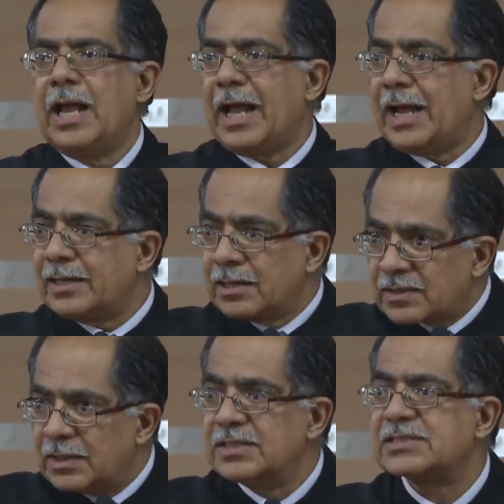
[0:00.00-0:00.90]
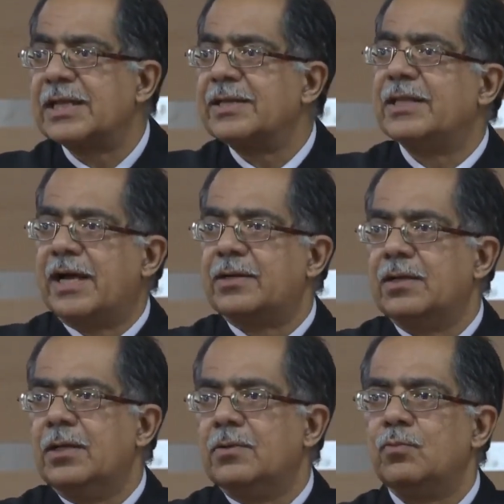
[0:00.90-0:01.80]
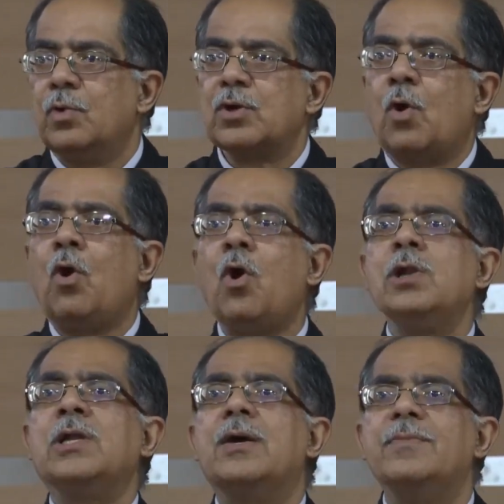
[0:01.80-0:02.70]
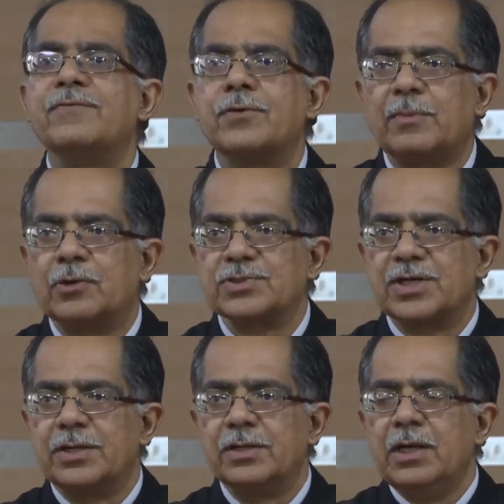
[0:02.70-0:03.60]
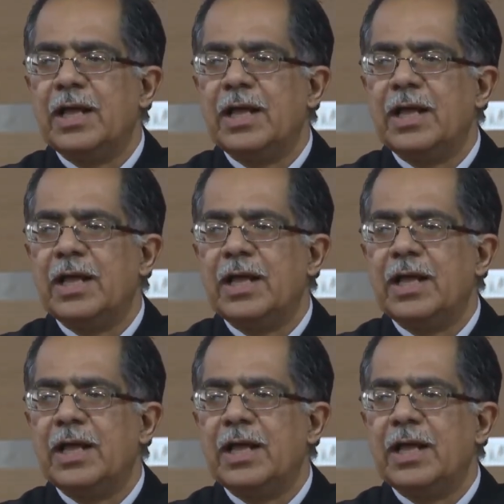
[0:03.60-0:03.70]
and things like that were all coming from outside.